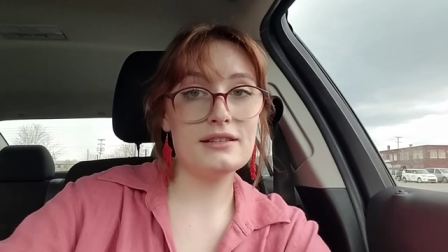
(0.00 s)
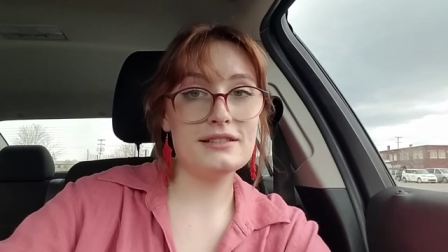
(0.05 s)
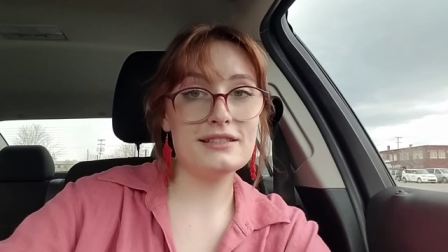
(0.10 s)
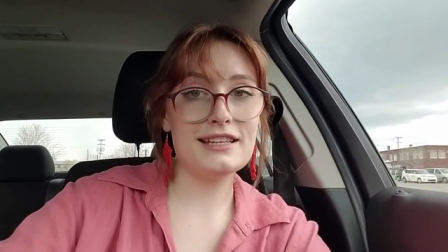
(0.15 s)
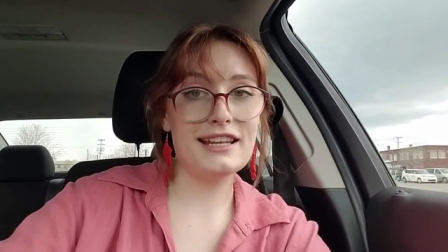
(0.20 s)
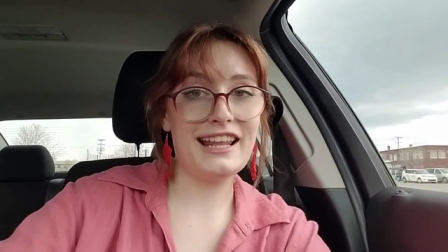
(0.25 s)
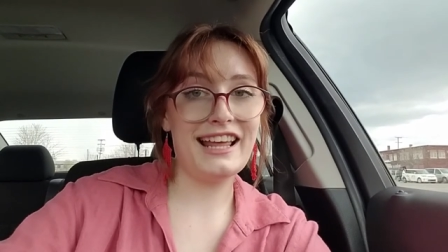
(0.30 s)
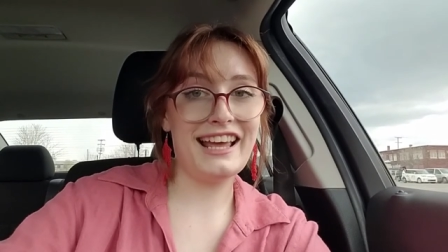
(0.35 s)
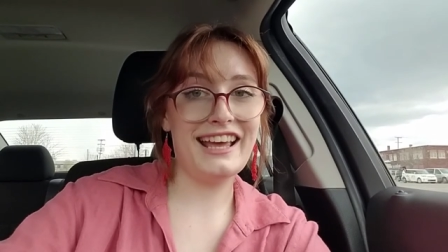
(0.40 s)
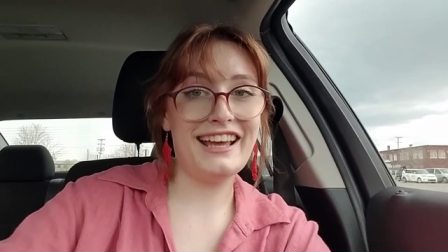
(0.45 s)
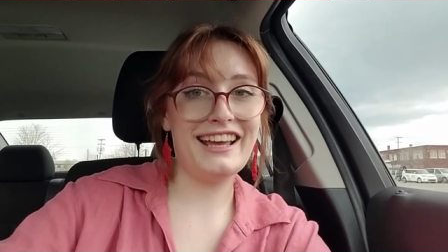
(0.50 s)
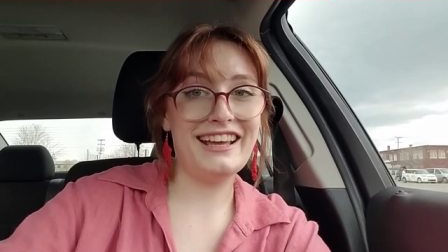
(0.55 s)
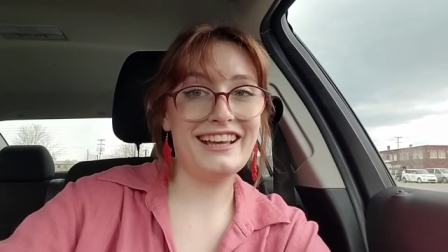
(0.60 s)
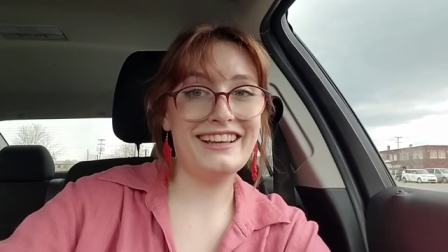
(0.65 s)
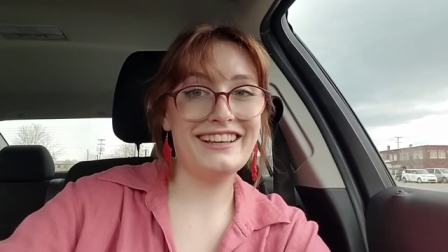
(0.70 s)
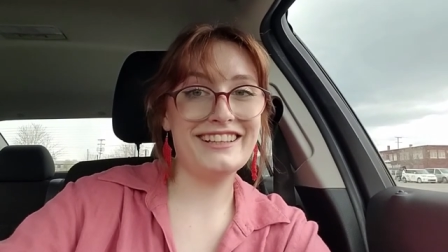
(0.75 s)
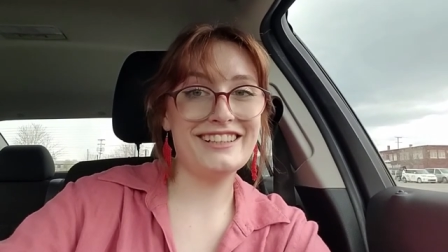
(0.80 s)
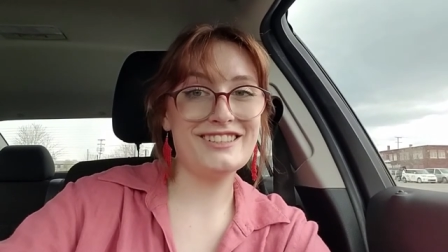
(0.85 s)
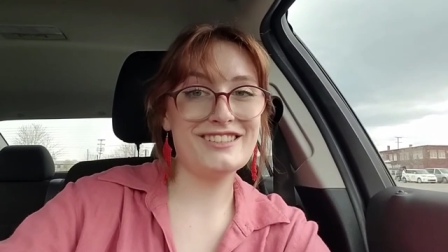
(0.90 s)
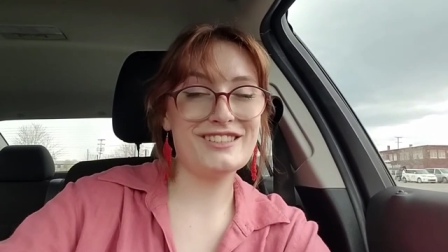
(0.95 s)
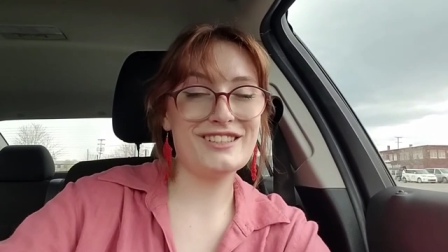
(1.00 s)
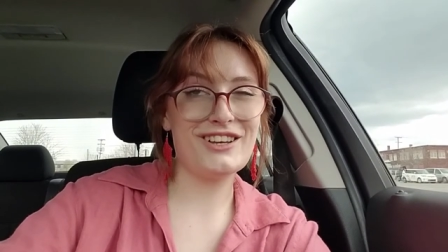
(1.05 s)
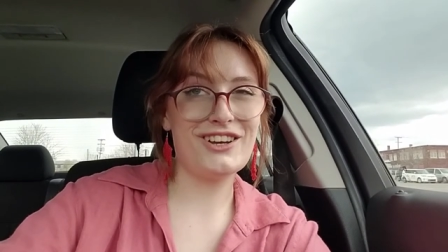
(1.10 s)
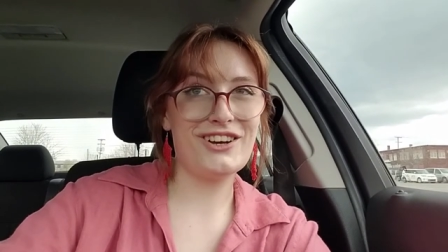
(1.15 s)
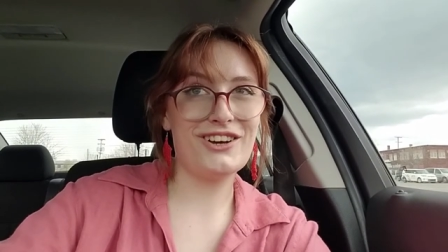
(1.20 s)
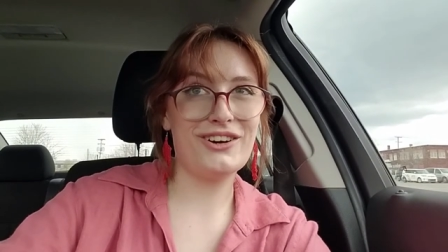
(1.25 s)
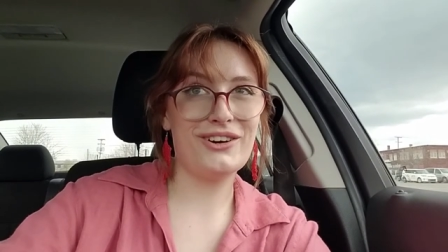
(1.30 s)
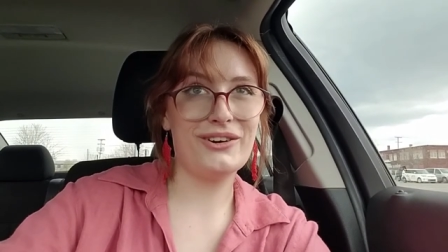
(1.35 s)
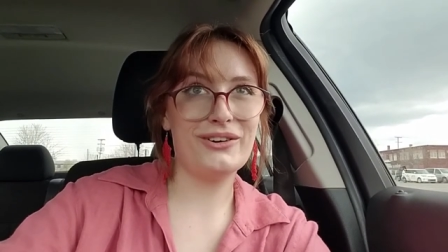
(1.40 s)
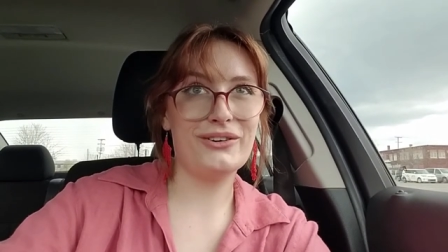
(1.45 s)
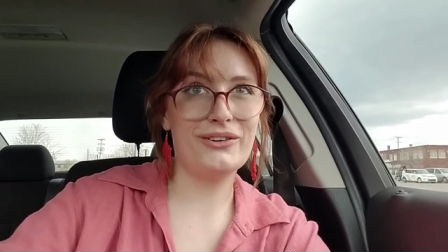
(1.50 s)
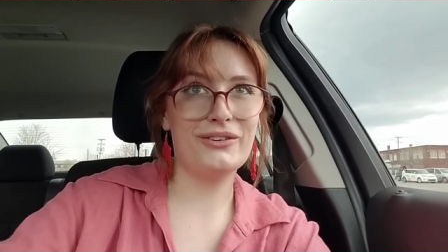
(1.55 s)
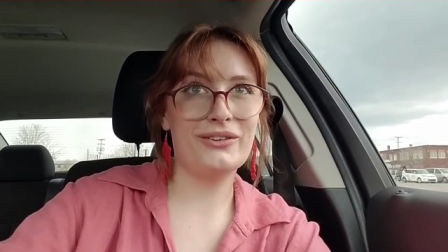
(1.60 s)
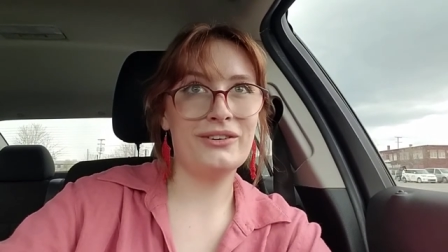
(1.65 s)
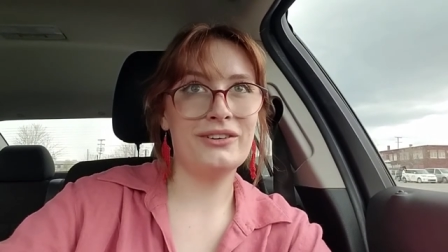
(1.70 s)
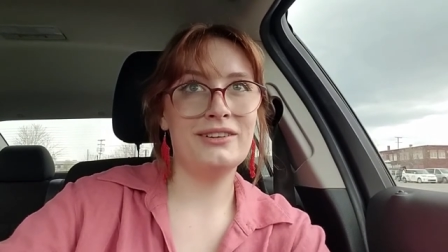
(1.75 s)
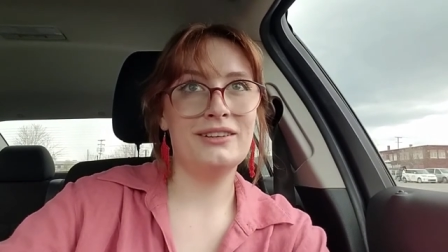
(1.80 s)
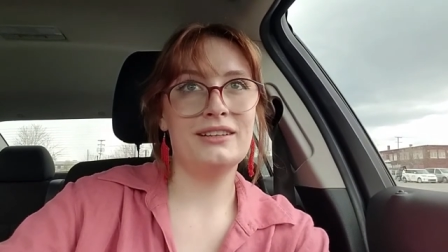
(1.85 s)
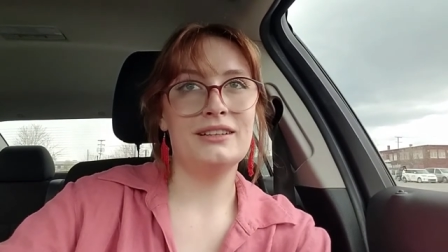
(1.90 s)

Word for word: today, so